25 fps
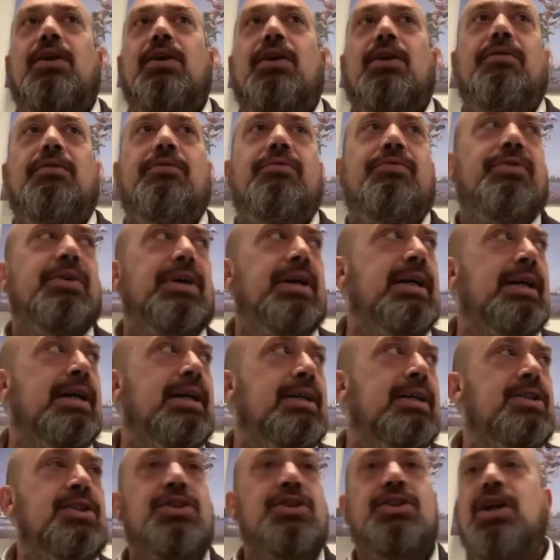of
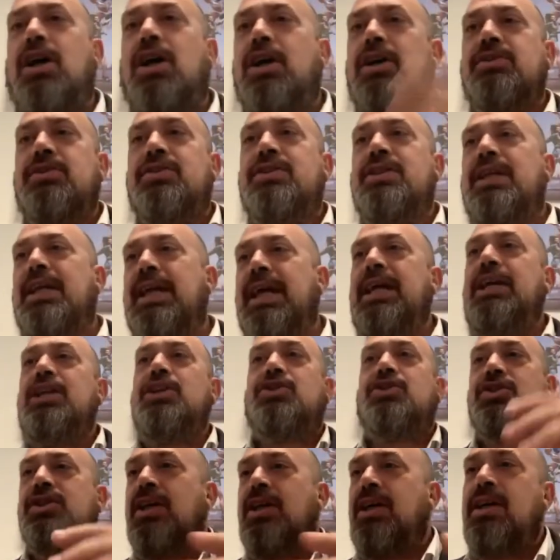uh, SARS in
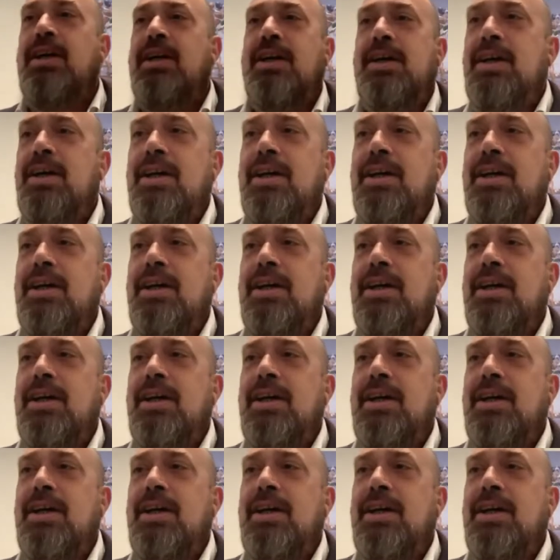Asia